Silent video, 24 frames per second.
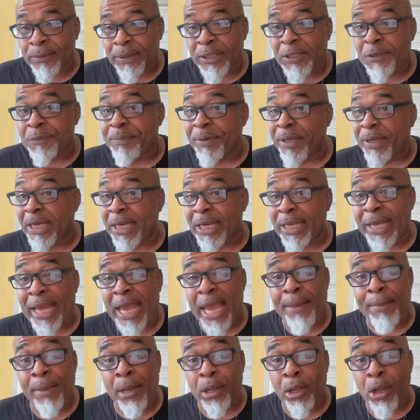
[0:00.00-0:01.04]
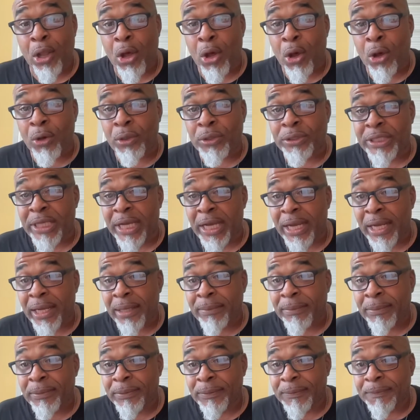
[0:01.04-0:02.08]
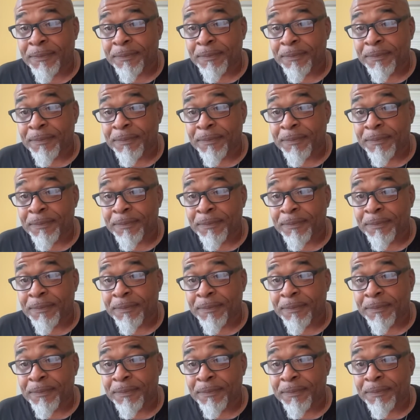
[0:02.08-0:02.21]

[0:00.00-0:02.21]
He's been in the game a long time.